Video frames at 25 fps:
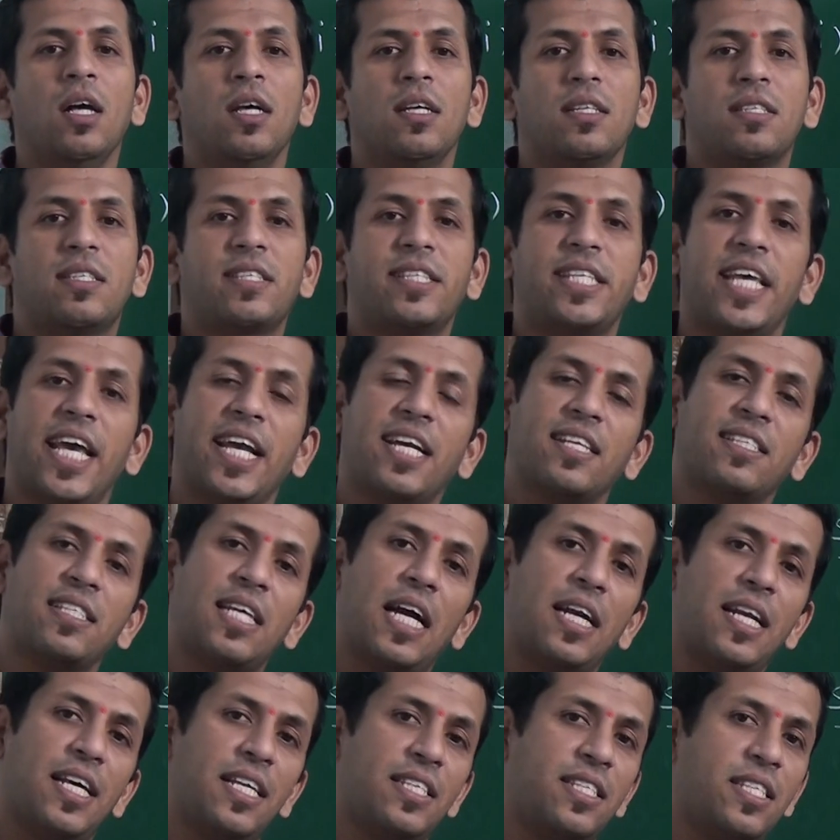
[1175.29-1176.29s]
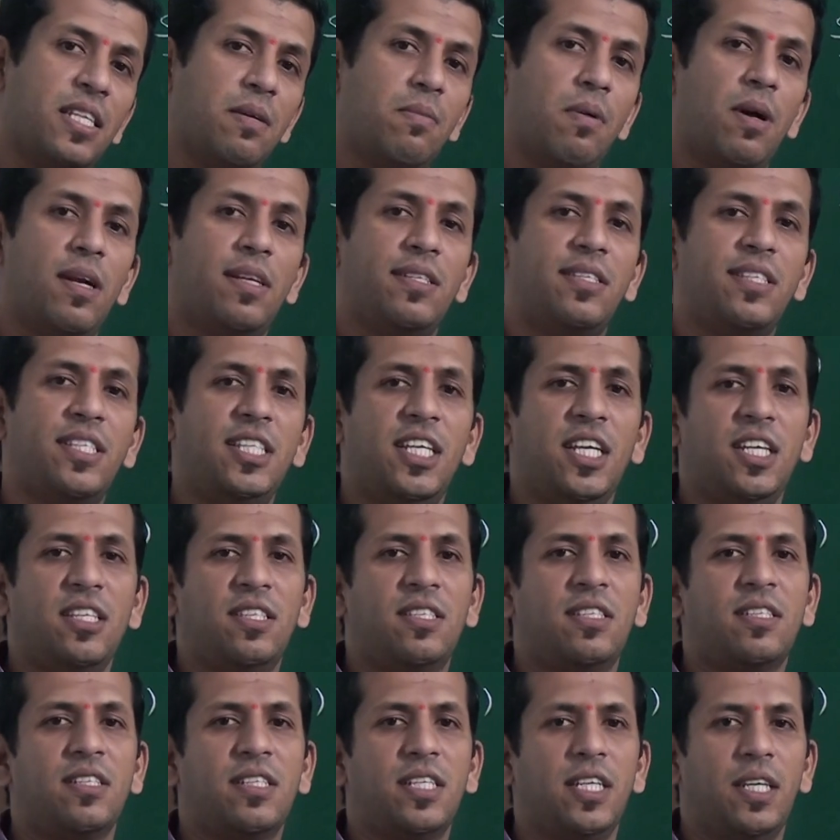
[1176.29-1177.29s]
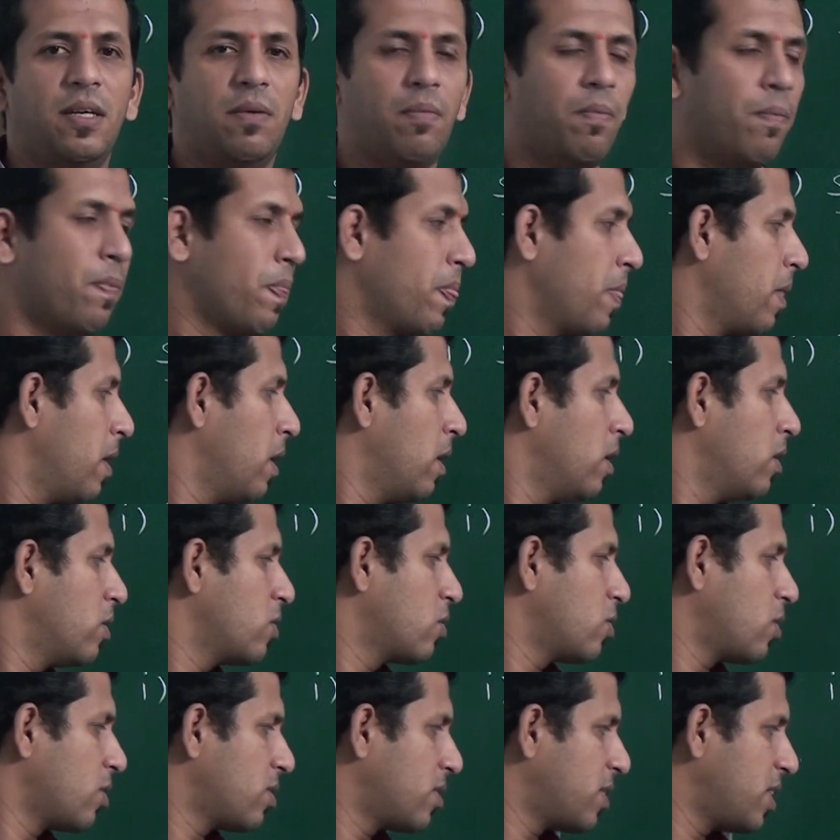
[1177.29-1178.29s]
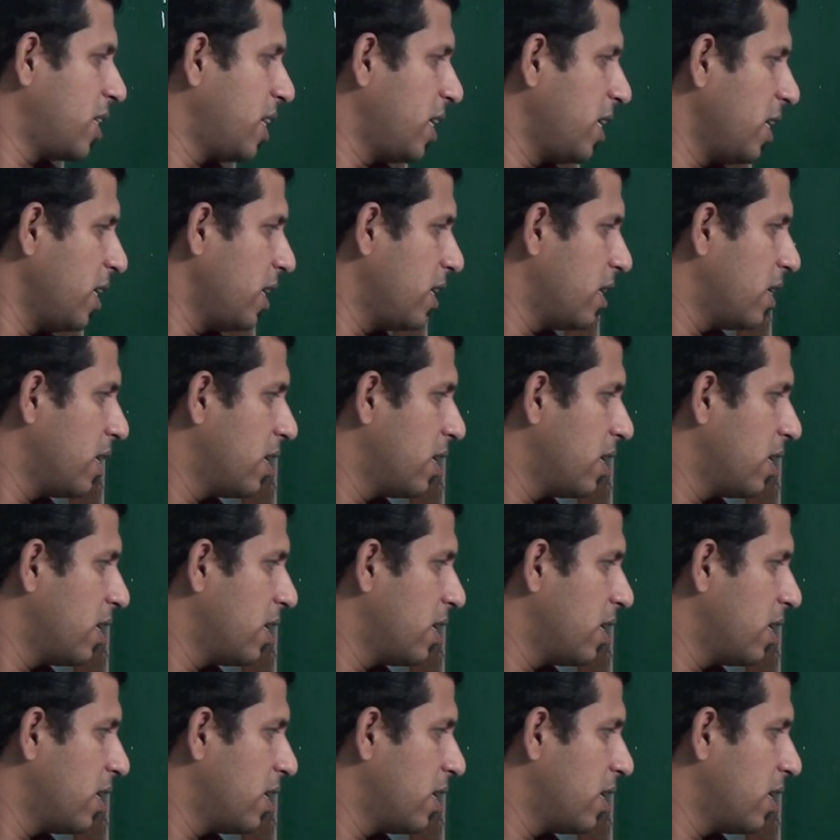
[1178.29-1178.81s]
sexagesimal system. So see,